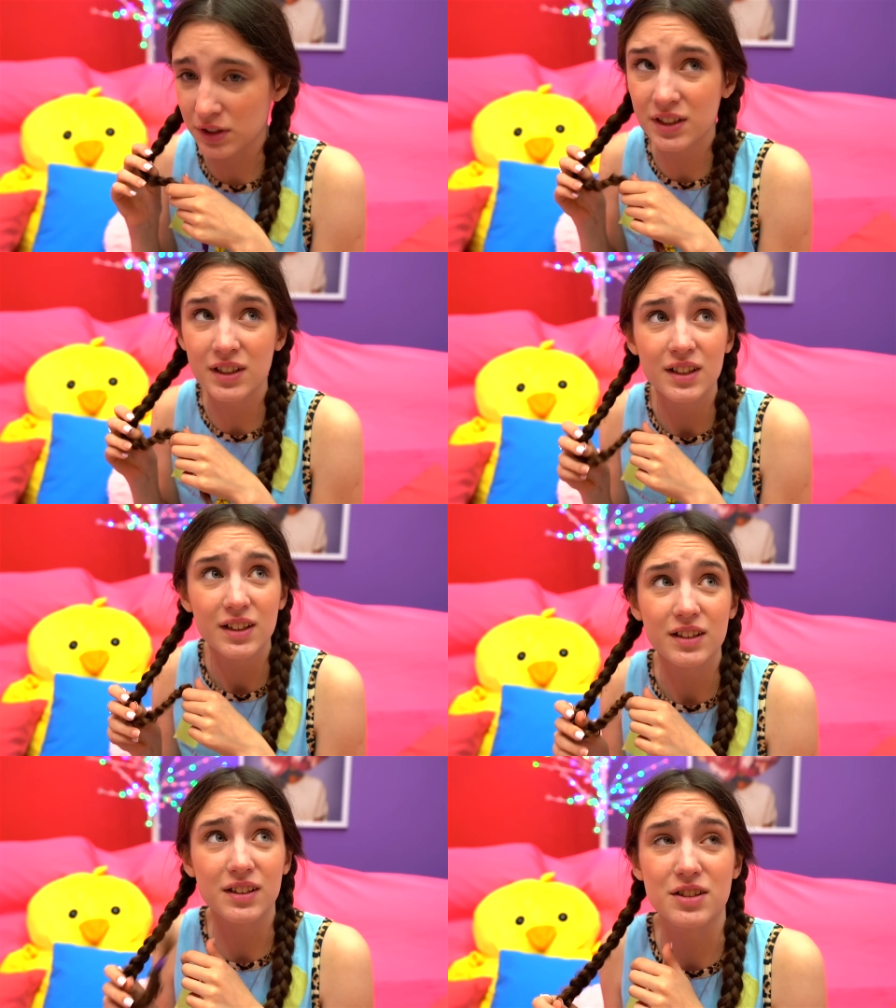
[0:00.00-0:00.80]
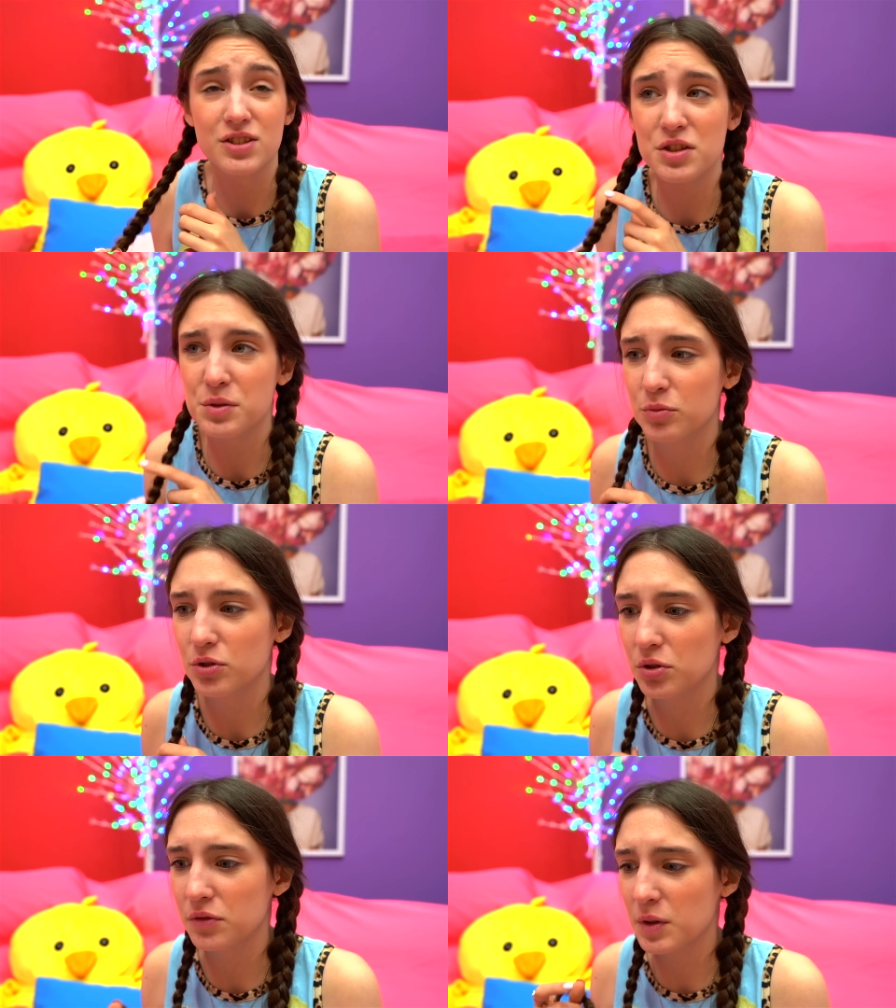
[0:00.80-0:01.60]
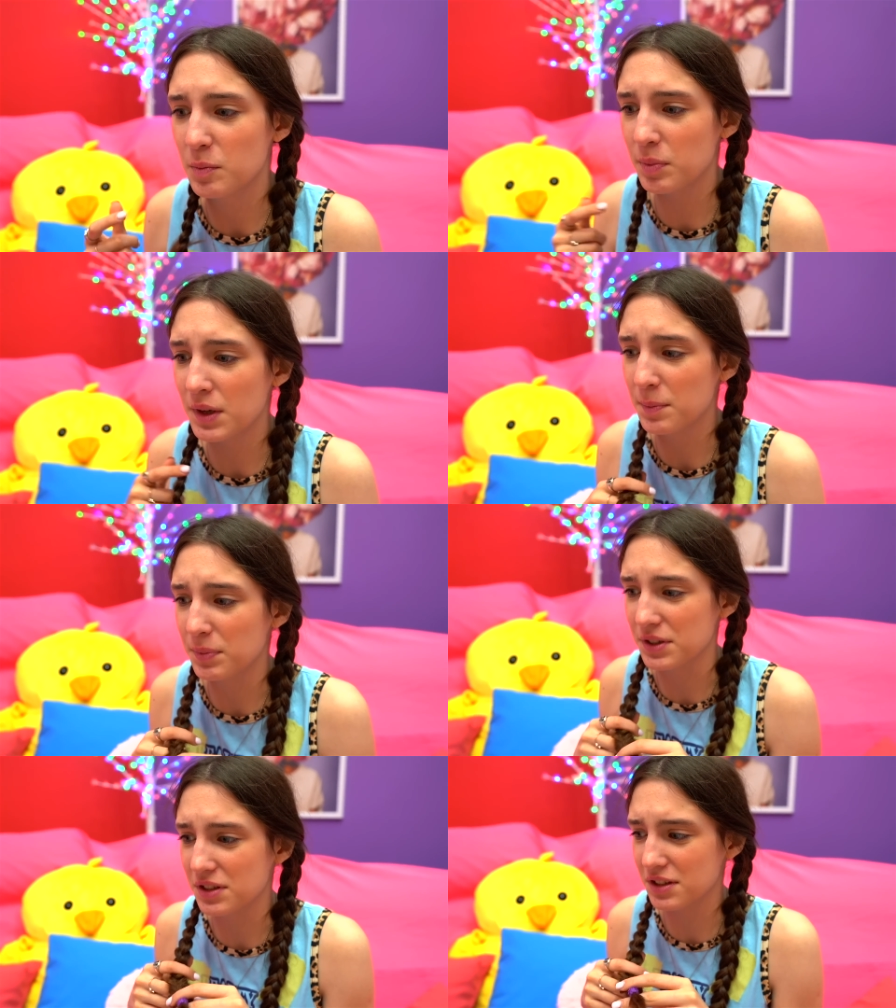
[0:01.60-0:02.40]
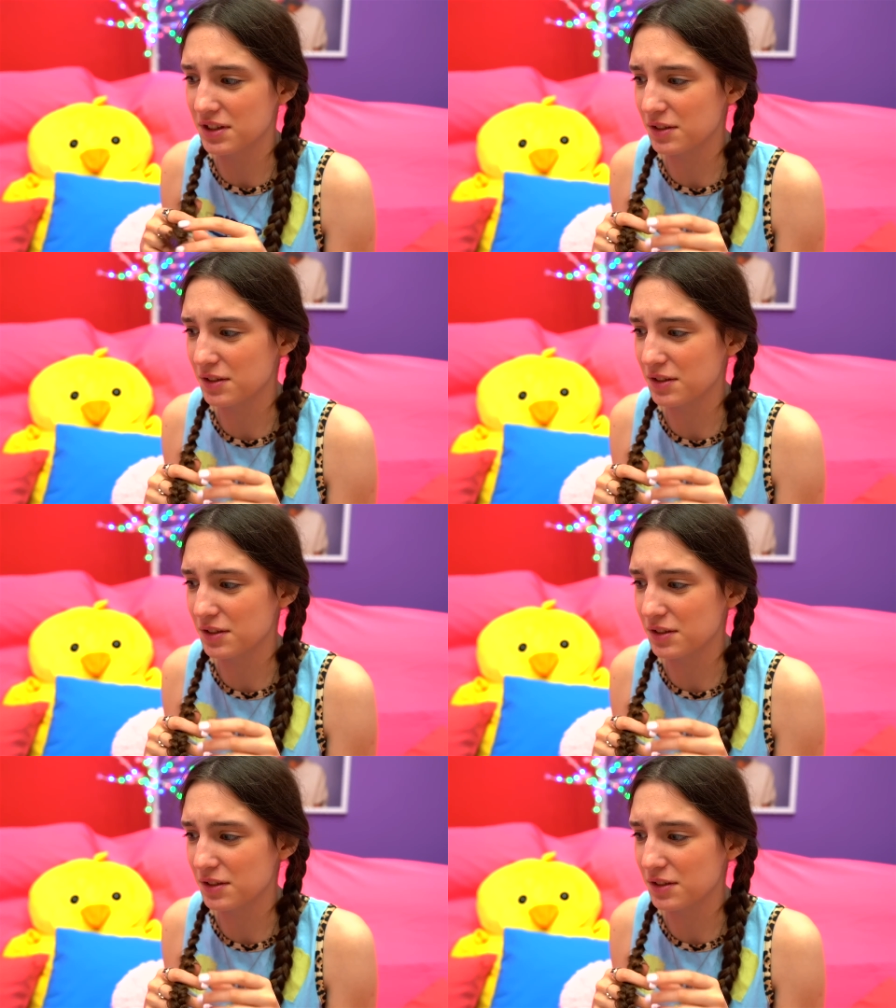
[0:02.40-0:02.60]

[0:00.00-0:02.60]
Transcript: Oops, looks like my new dad